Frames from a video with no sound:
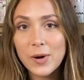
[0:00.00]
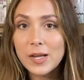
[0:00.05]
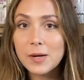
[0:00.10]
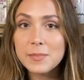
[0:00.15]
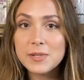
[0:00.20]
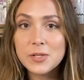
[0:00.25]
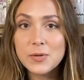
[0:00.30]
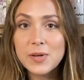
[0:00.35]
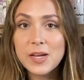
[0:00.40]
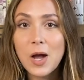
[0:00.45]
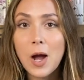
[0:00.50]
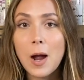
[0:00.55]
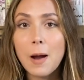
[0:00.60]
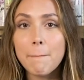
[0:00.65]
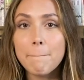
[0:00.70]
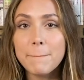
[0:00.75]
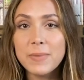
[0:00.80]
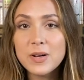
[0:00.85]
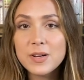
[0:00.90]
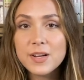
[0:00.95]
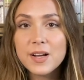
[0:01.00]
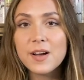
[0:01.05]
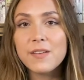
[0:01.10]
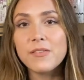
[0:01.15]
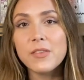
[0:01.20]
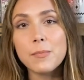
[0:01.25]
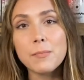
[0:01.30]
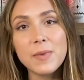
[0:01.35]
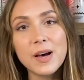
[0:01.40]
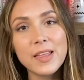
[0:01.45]
gonna be doing our book of
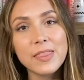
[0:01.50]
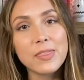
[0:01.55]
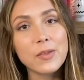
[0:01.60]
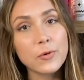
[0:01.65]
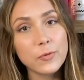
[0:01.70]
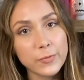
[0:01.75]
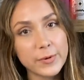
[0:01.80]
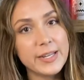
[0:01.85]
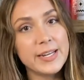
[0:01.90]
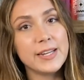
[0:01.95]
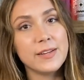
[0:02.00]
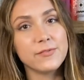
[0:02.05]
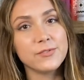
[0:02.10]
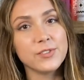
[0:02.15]
the month reading